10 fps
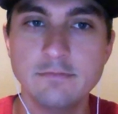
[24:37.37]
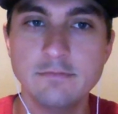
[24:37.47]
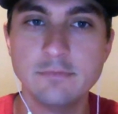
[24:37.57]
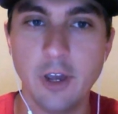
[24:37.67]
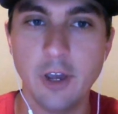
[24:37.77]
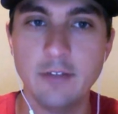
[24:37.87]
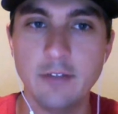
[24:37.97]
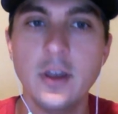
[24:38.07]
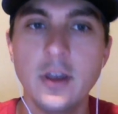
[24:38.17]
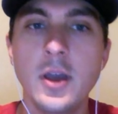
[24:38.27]
Okay.
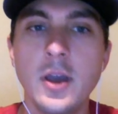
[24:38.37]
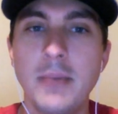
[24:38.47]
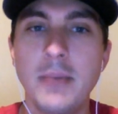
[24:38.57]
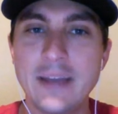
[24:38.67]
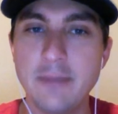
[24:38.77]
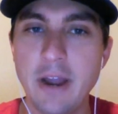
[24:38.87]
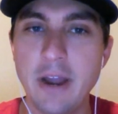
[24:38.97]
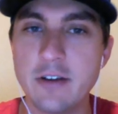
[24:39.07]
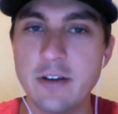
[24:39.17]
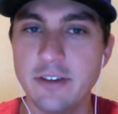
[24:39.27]
By
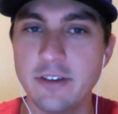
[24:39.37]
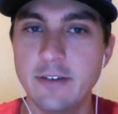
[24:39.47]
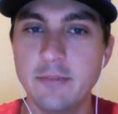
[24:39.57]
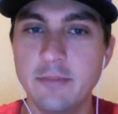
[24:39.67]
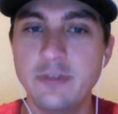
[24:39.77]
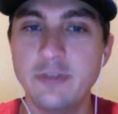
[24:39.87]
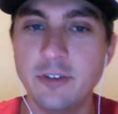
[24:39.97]
comparison, Mr.